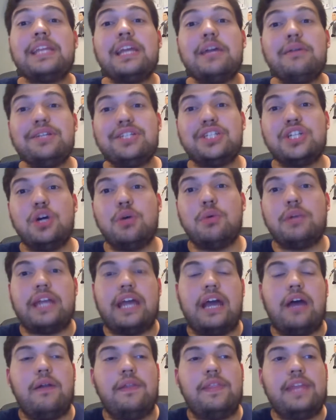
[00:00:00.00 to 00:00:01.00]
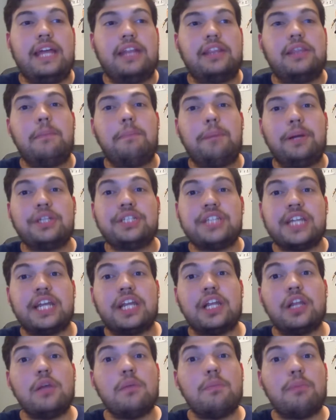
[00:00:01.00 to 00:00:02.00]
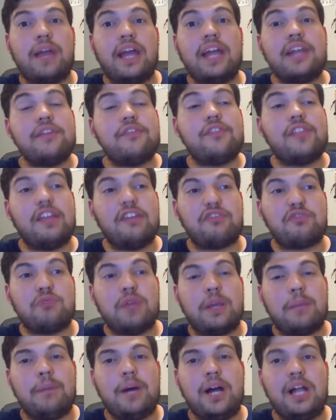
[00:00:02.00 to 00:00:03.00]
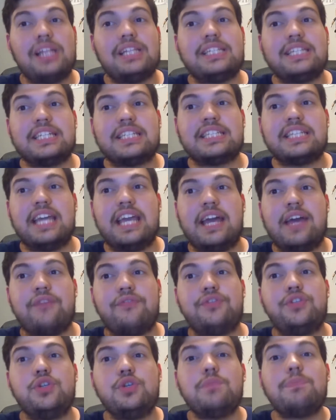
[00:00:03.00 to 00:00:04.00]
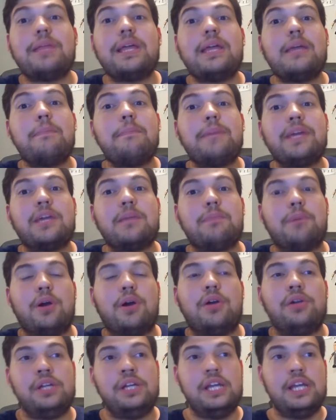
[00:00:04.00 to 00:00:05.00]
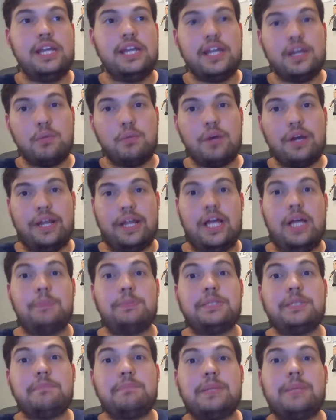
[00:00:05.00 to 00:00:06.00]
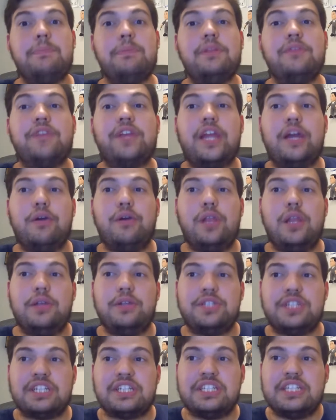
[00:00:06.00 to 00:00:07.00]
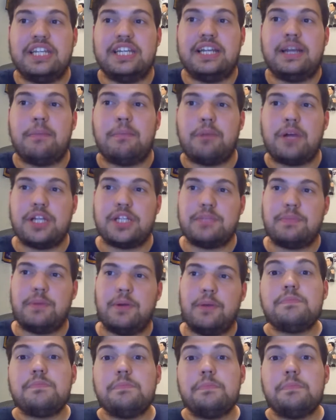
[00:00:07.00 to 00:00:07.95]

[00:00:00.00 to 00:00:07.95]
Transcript: there is no doubt that the particular brand of left-wing politics they have do play a big part in what helps the people of Kerala succeed and prosper.